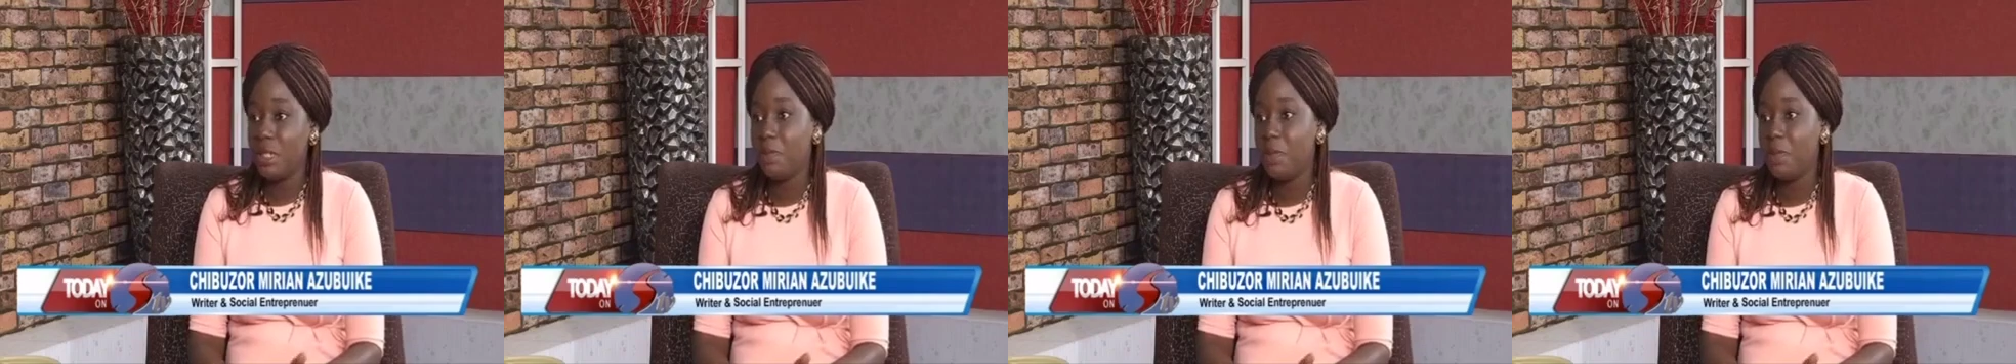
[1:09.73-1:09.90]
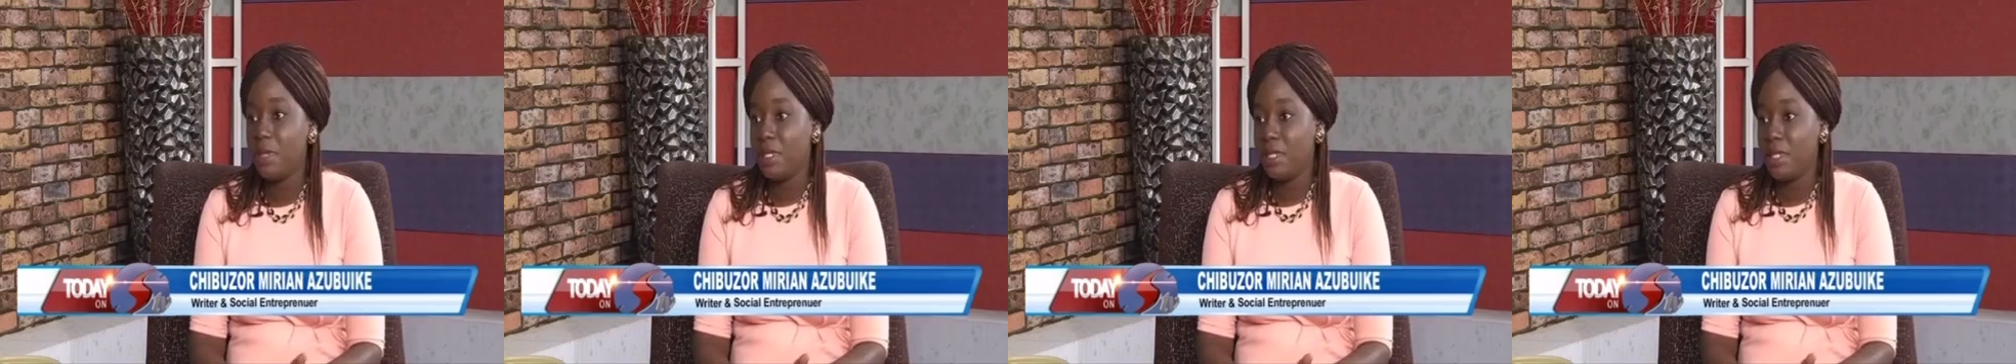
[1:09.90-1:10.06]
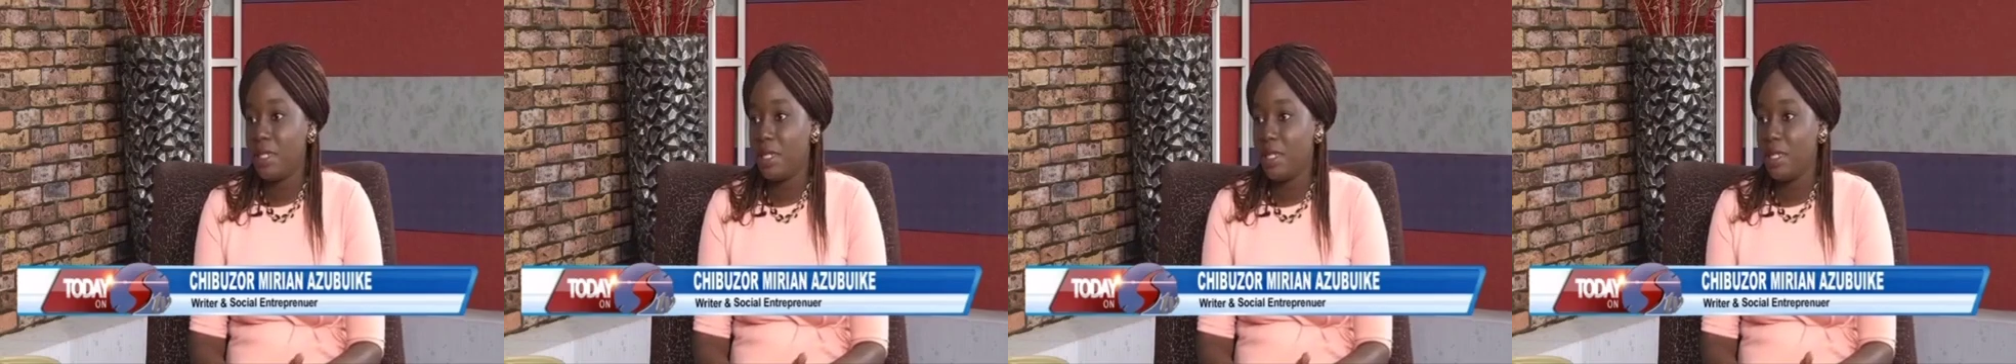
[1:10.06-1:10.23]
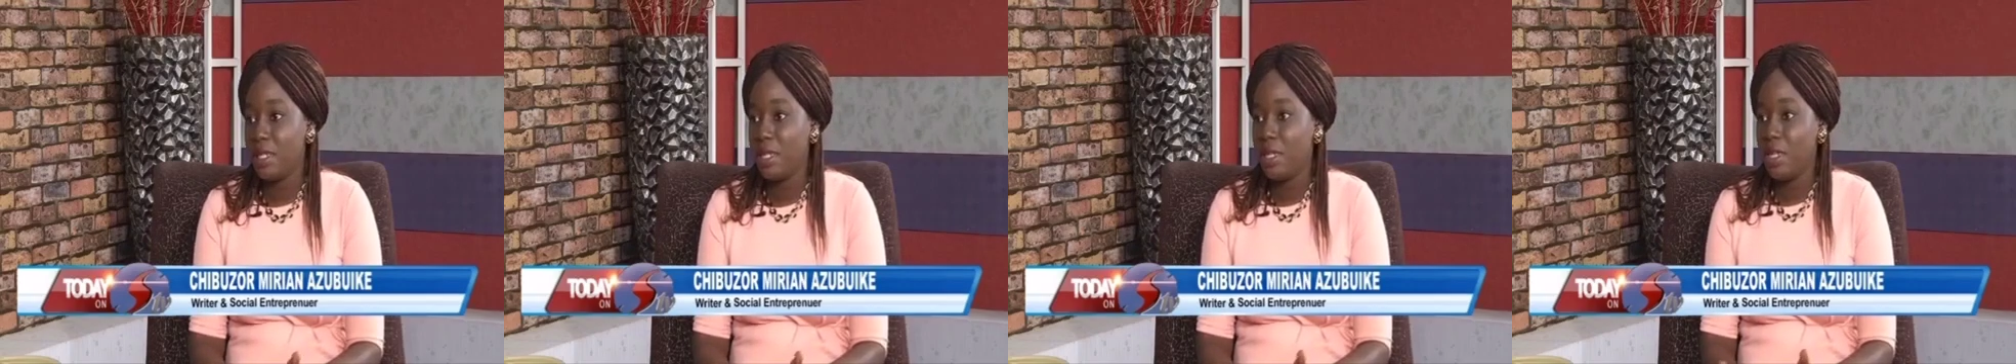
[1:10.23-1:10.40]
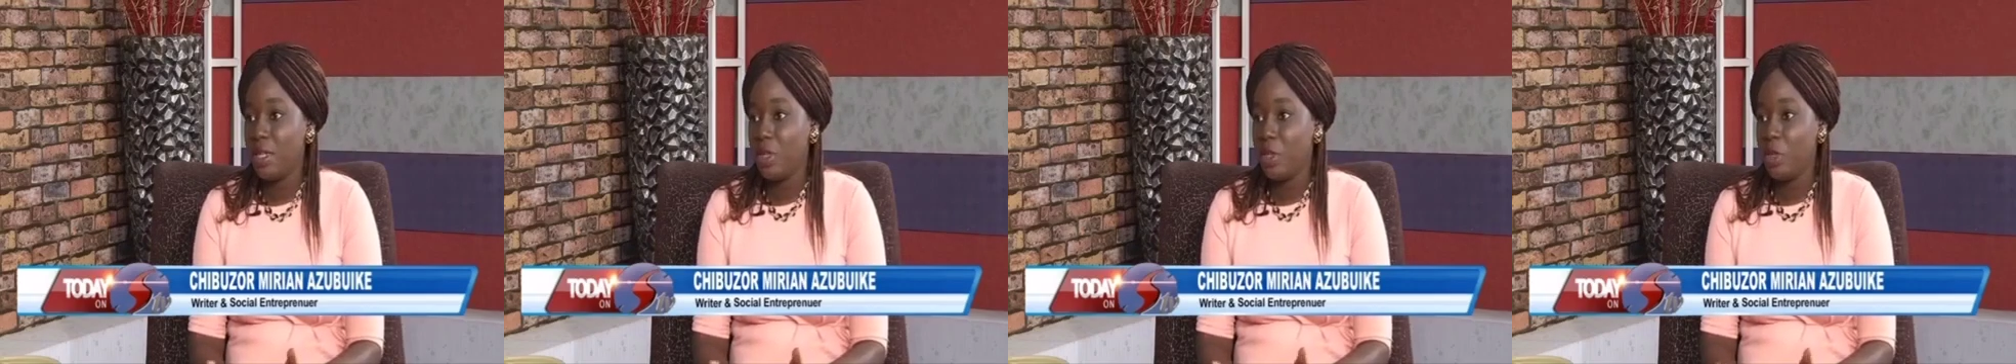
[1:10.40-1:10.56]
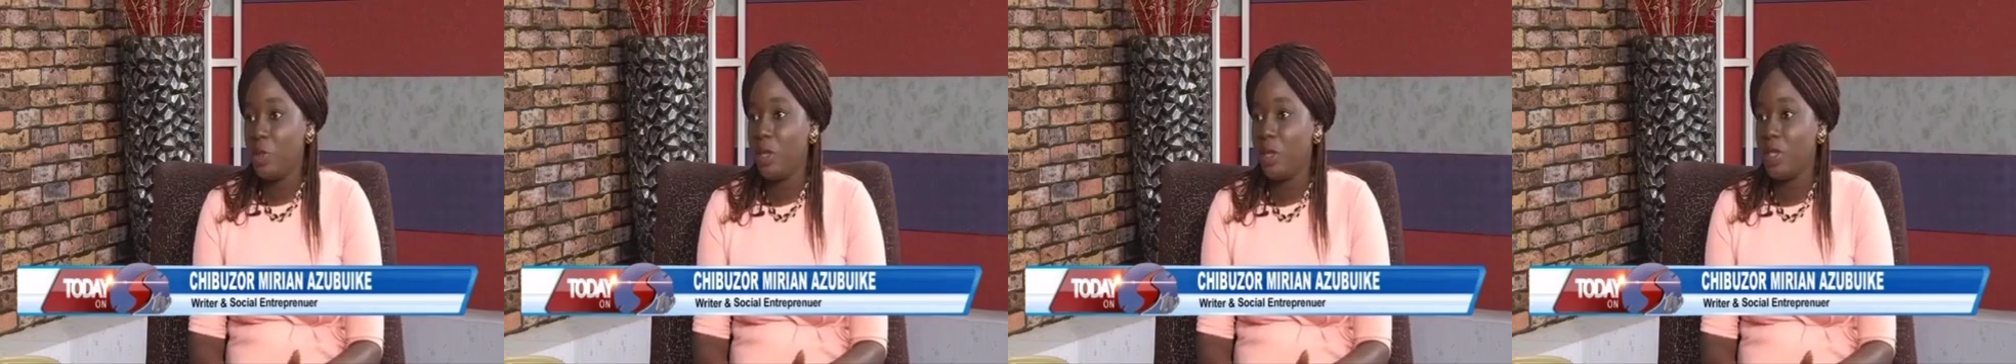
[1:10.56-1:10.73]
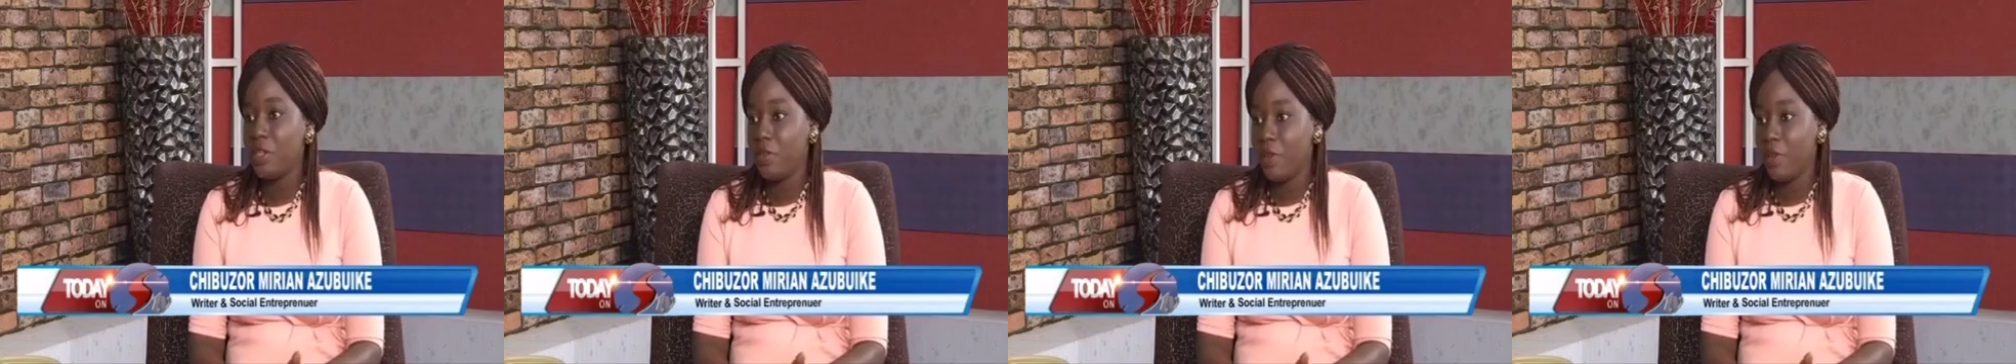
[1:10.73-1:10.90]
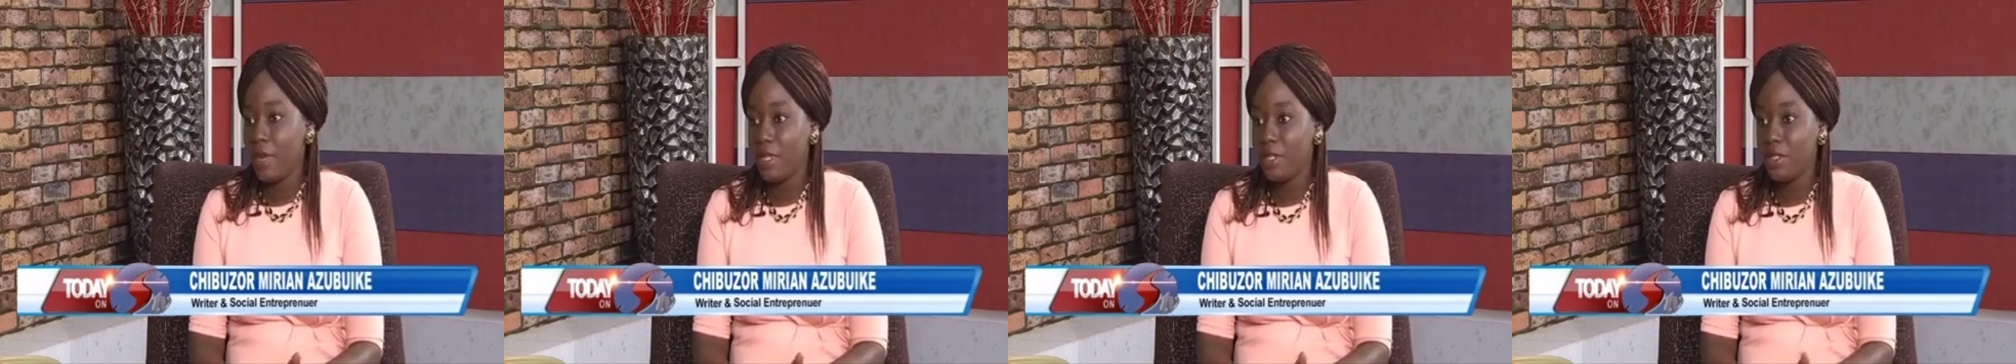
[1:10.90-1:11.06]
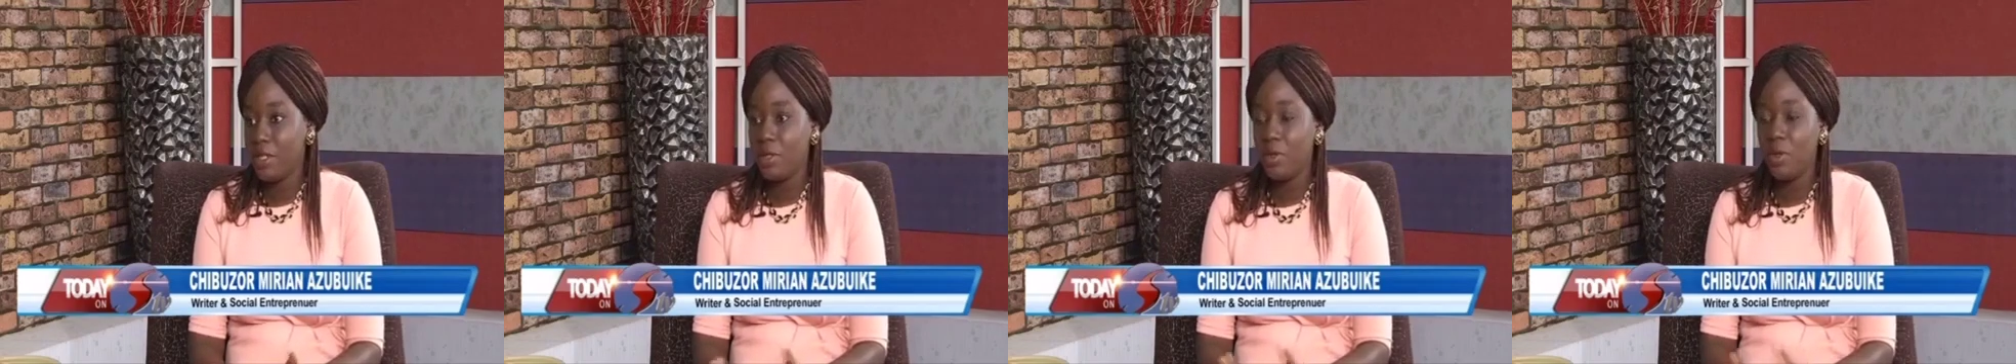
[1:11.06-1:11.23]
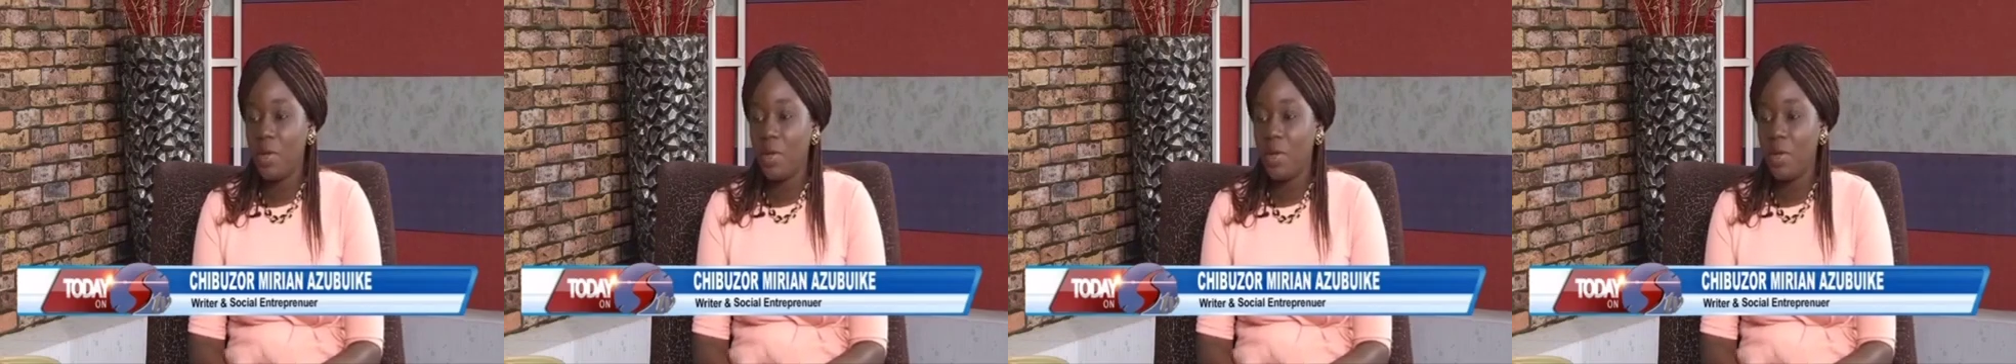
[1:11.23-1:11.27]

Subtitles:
basic human rights.